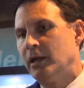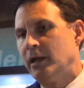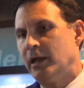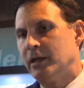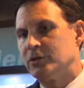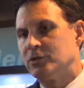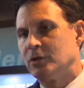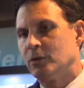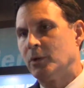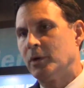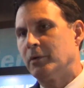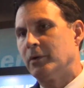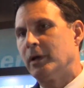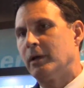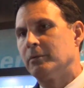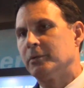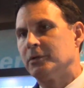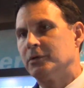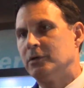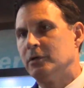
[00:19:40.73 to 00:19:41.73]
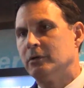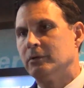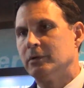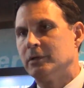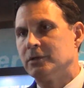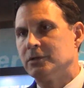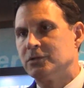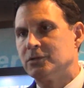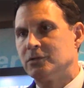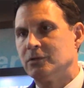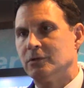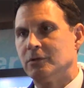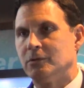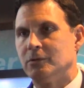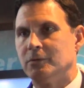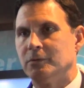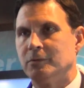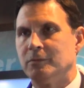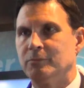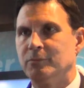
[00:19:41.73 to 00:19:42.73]
And so what we were able to do is
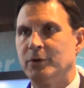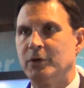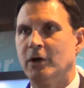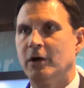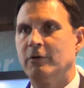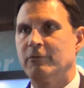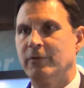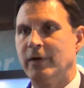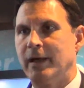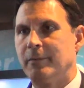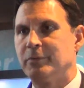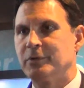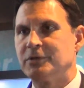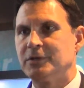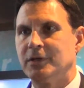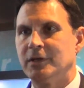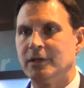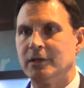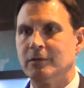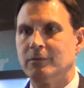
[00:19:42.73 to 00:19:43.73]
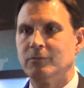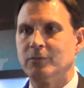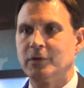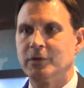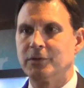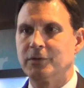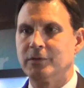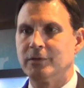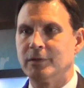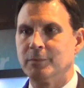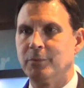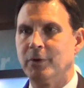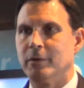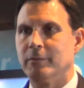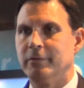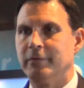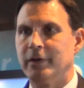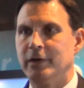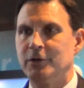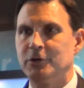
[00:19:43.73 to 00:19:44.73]
to put our 5% in with
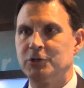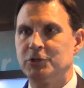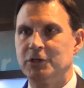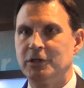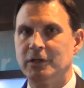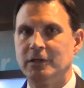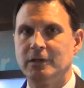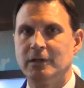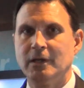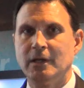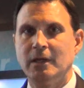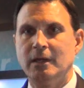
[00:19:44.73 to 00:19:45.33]
Department of Energy,